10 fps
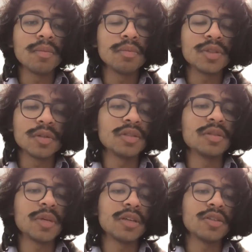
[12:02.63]
So this is
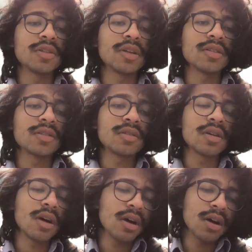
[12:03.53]
making sure that it's
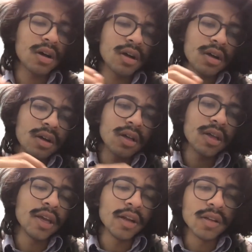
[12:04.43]

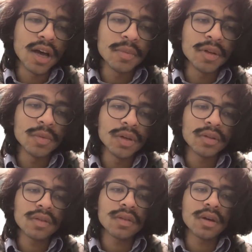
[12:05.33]
in alignment
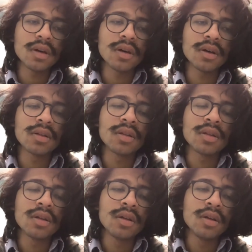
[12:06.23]
with
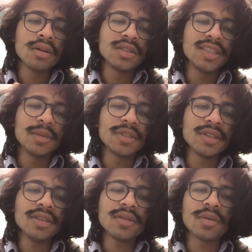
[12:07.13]

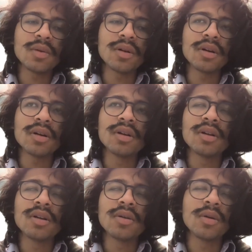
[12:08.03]
CMC or
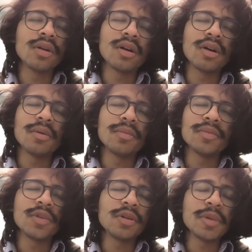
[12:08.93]

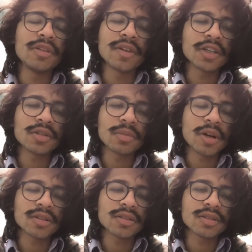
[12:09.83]
good manufacturing
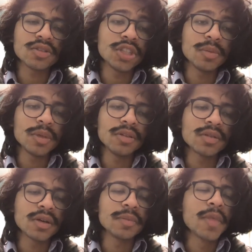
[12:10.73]
practices, GMP,
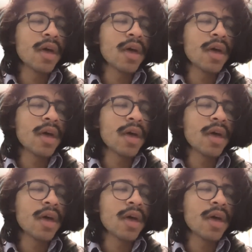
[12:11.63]
sorry.